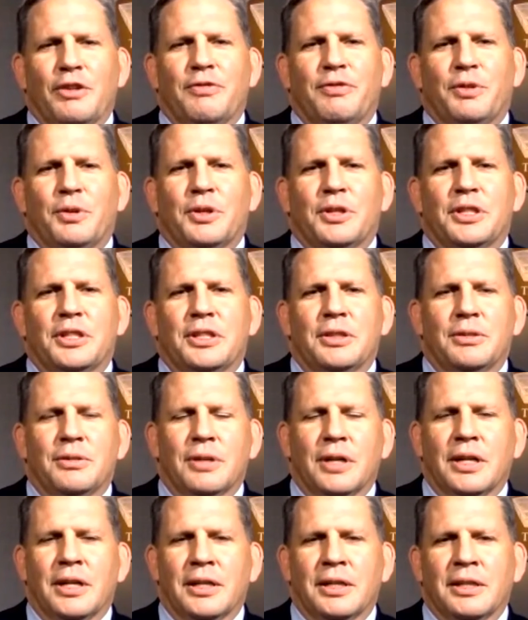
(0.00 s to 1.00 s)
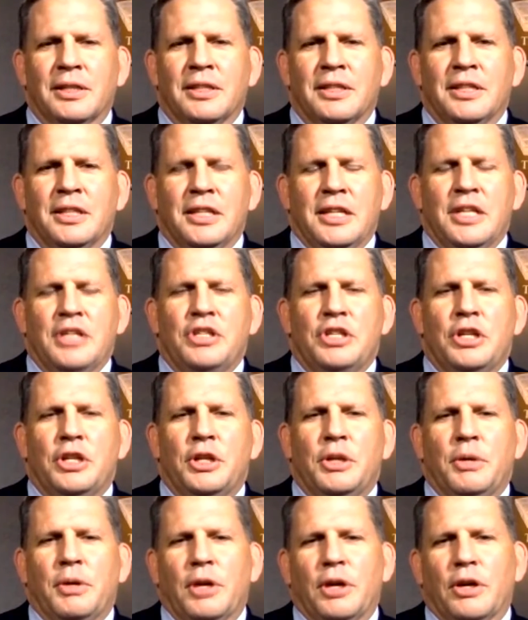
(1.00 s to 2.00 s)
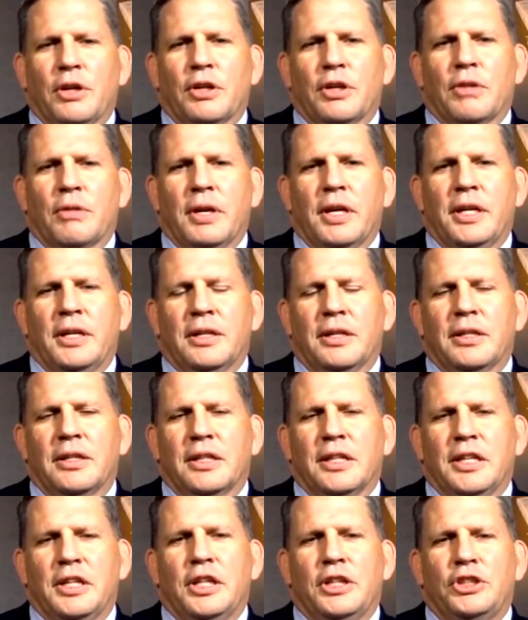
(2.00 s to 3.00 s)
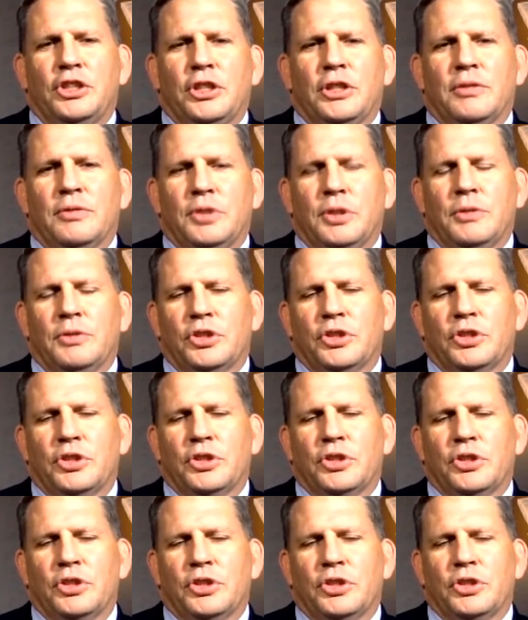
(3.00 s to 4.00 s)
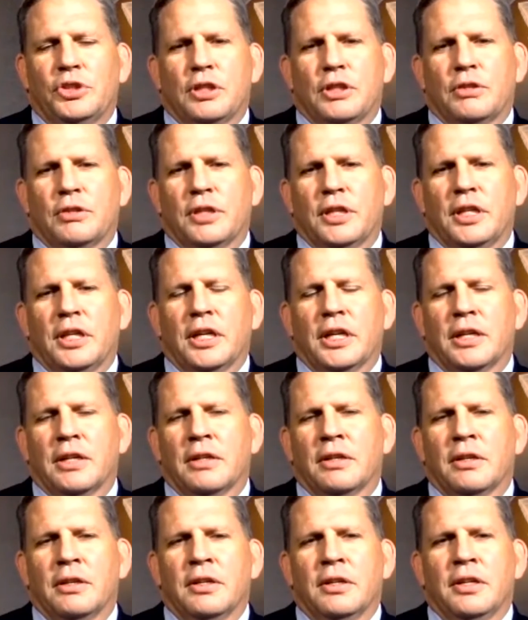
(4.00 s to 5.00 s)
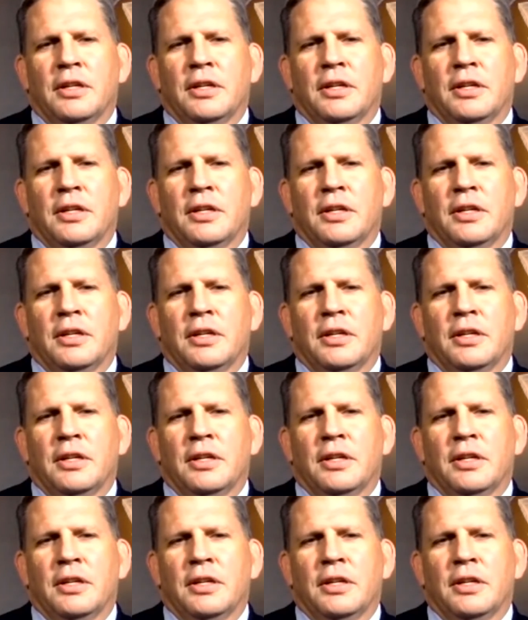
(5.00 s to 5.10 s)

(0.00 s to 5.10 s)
look forward to continuing all the great initiatives you started there, Tony, and